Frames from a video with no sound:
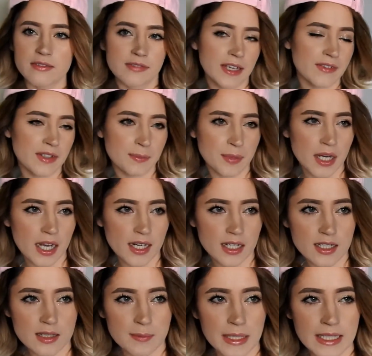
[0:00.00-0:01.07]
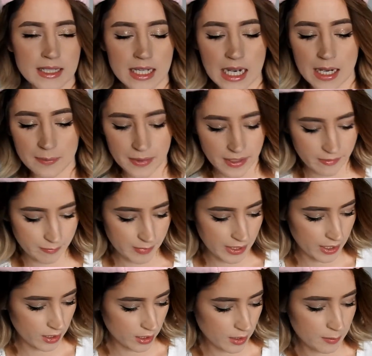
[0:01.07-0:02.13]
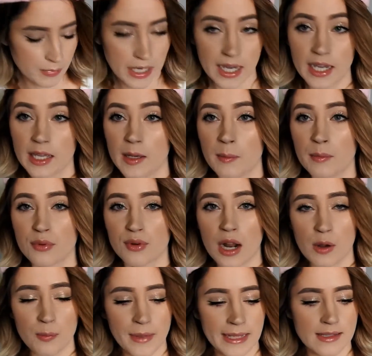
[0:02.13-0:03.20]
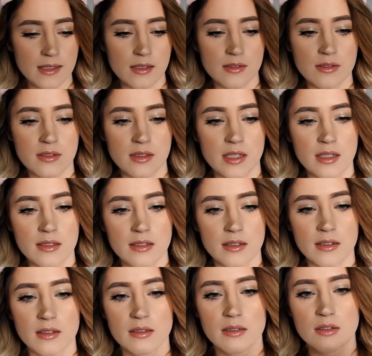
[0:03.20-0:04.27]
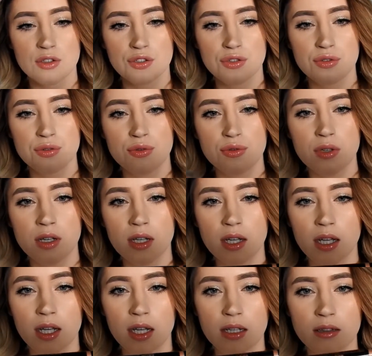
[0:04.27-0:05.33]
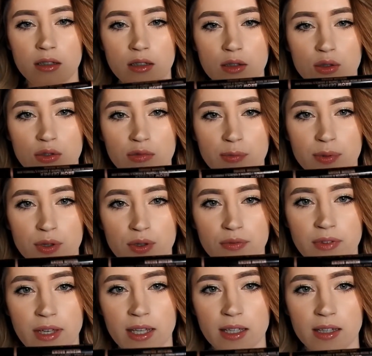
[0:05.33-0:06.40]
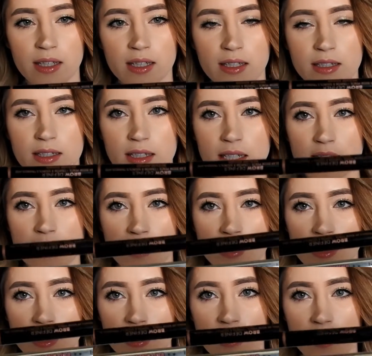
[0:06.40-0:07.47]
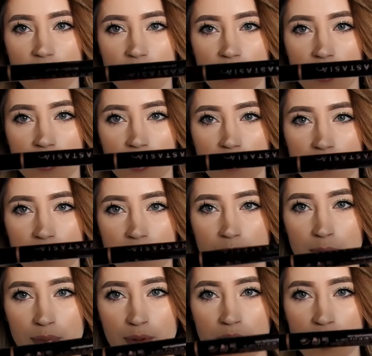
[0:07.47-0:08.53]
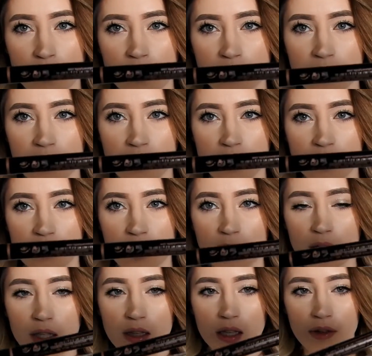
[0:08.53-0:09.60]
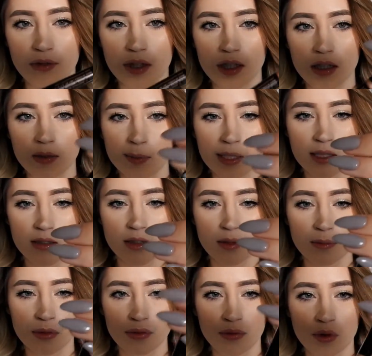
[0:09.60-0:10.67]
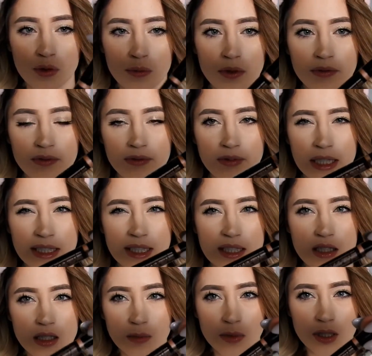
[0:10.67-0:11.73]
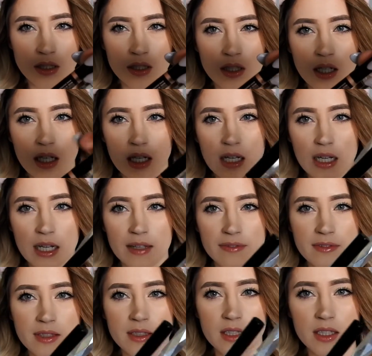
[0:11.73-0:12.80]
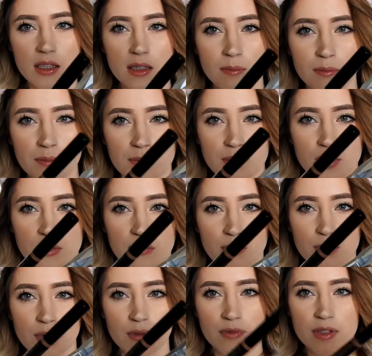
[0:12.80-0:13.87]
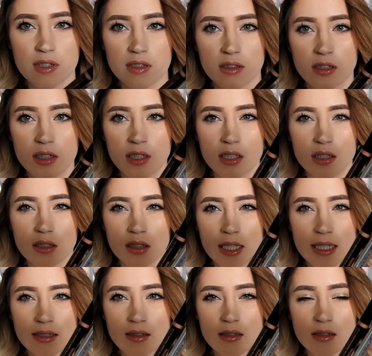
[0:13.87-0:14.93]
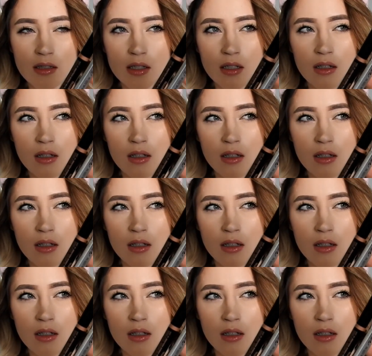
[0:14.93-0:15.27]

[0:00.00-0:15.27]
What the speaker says: favorite products, my top, have been my brow pencils. These are the 2, the Goof Proof and the Anastacia Brow Definer. Now I love these because they perform very similar. I feel like the Goof Proof is a little less